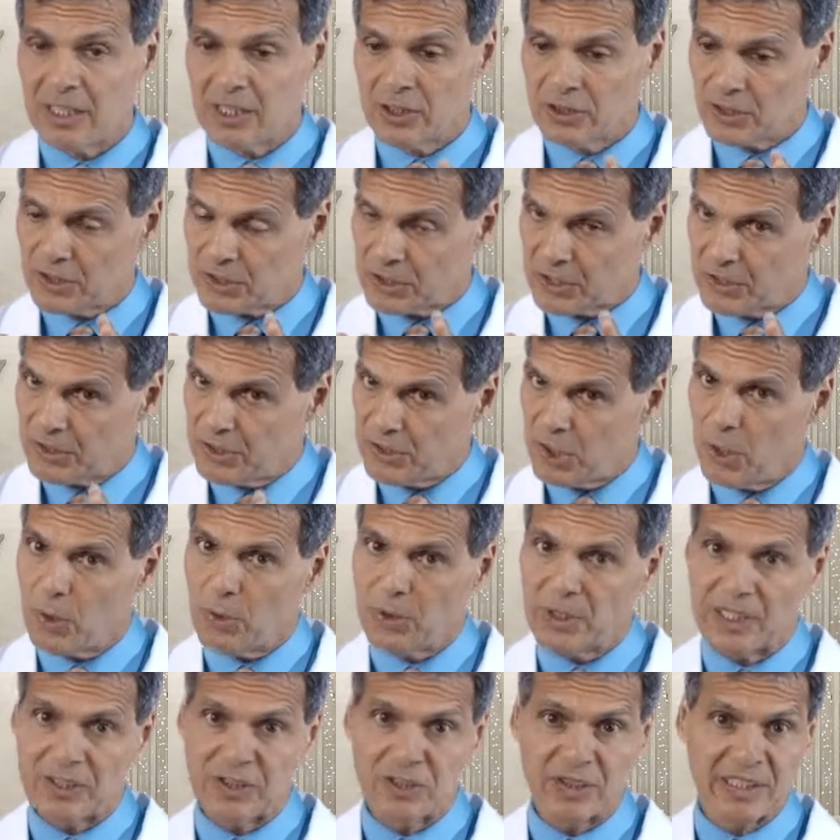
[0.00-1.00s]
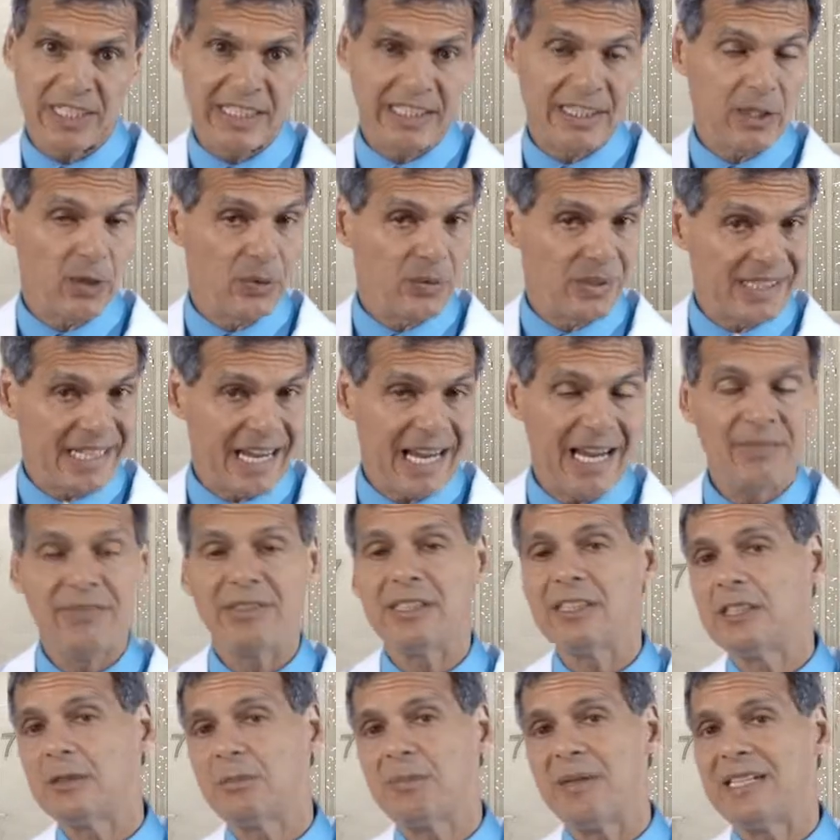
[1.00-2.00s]
so you'll know that you're getting only
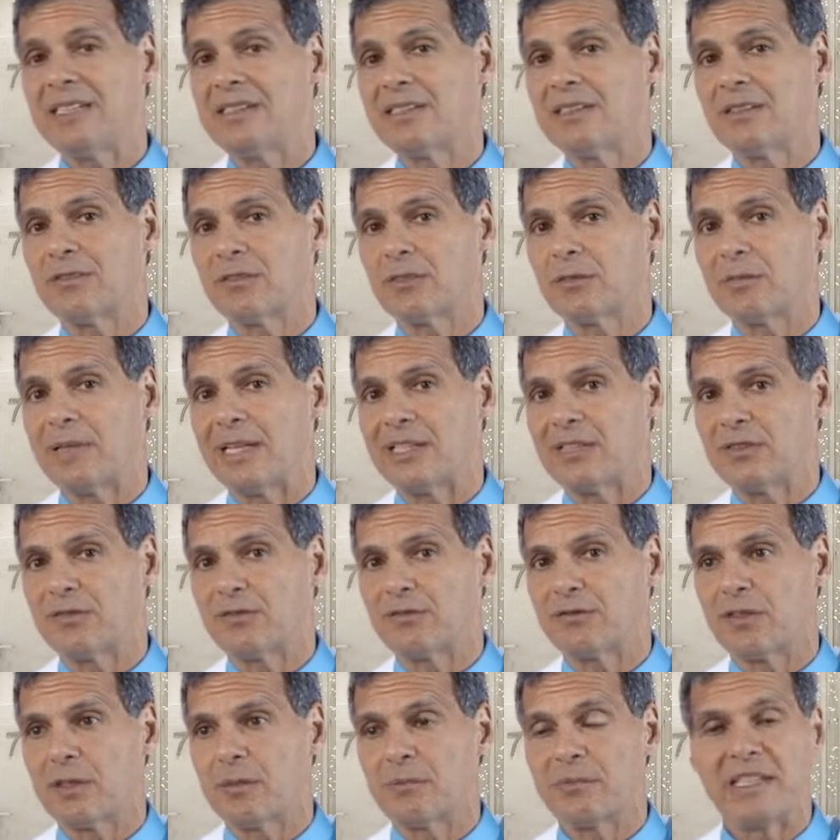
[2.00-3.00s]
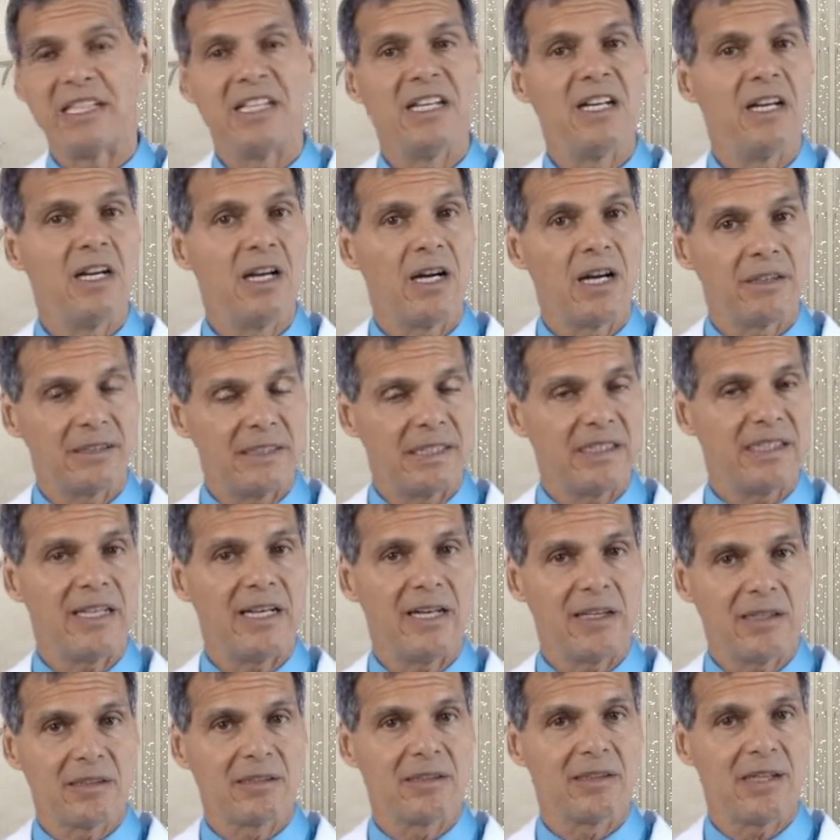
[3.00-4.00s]
evidence-based information from me on any
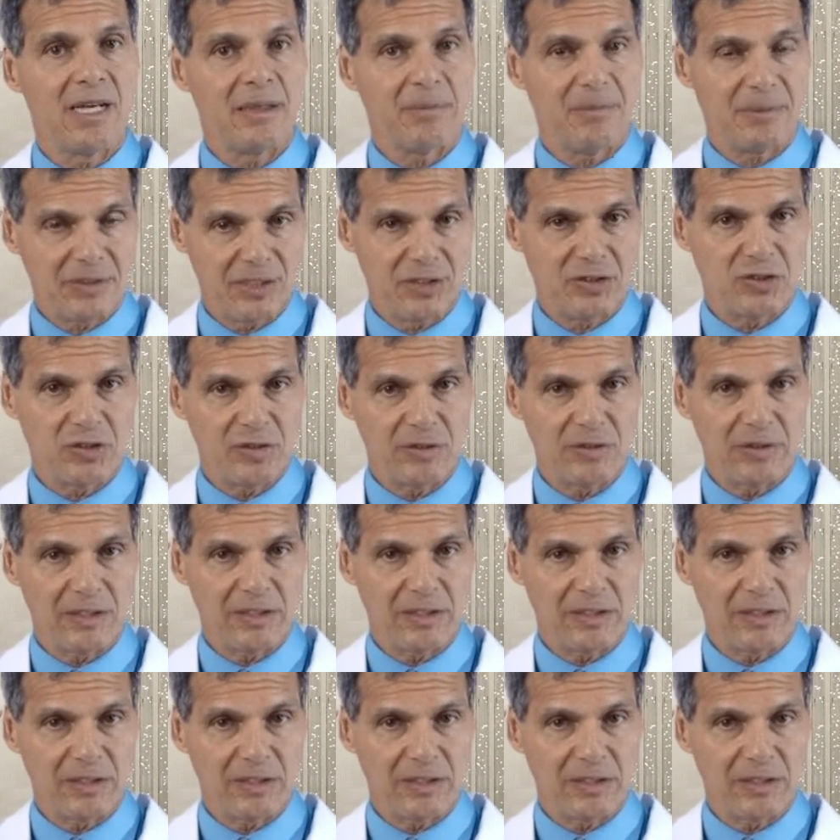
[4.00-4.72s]
health topic that you're